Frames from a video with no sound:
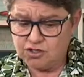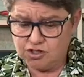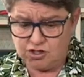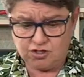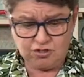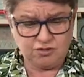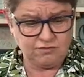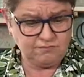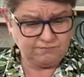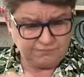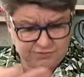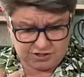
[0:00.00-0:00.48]

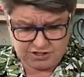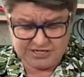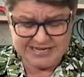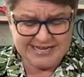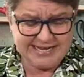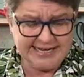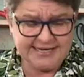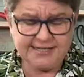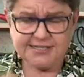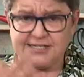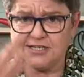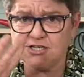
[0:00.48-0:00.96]
to, to
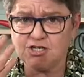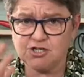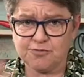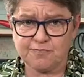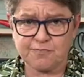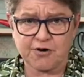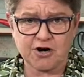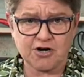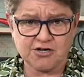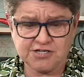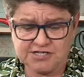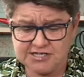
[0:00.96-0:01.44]
eat and to
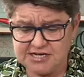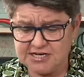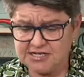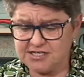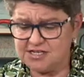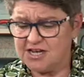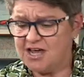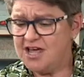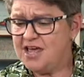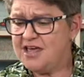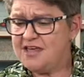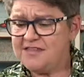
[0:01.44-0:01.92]

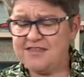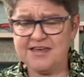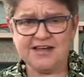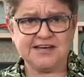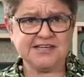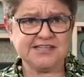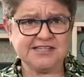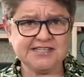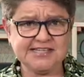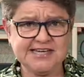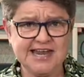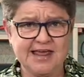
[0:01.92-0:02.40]
process
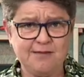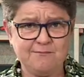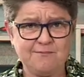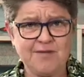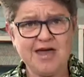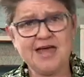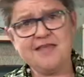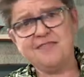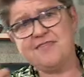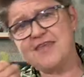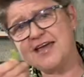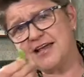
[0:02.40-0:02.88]
than a
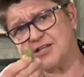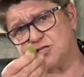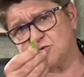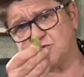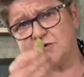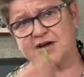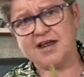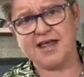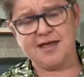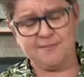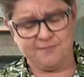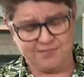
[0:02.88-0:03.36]
stem. And that's
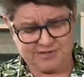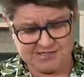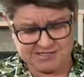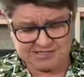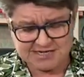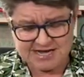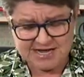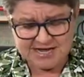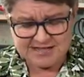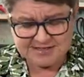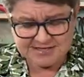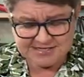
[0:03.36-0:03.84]
what happens.